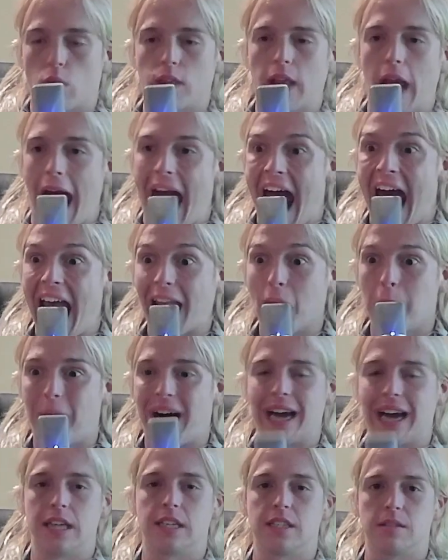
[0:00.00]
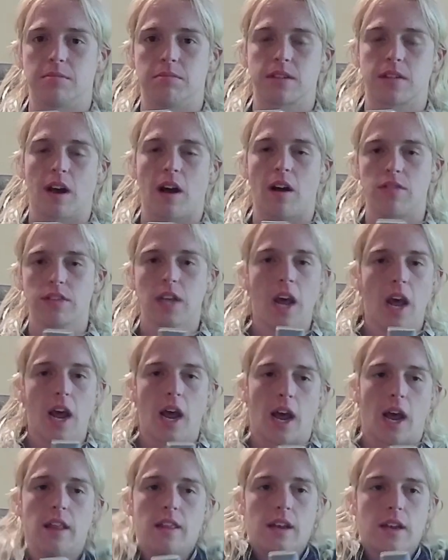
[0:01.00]
They atomize themselves,
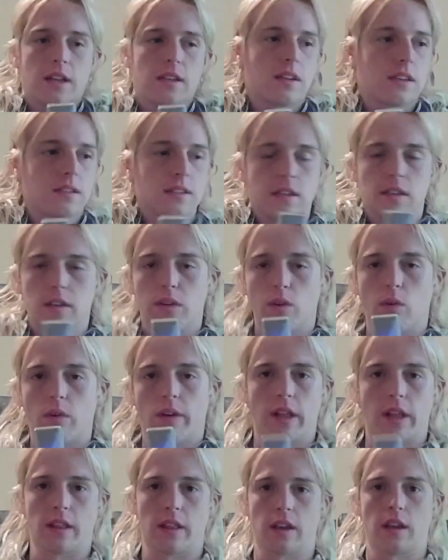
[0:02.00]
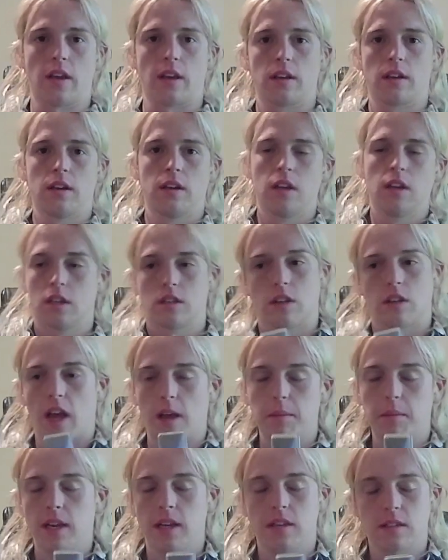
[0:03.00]
and then it doesn't do anything. So
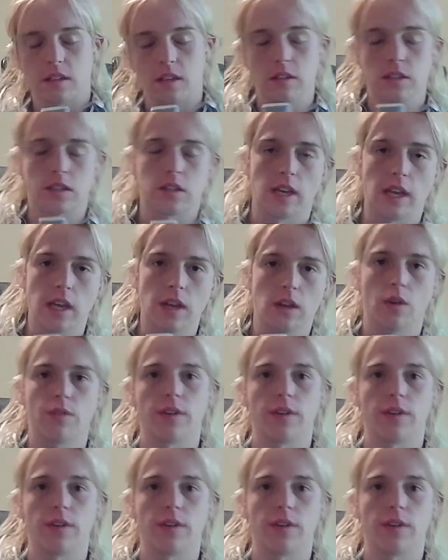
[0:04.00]
that means you should eat your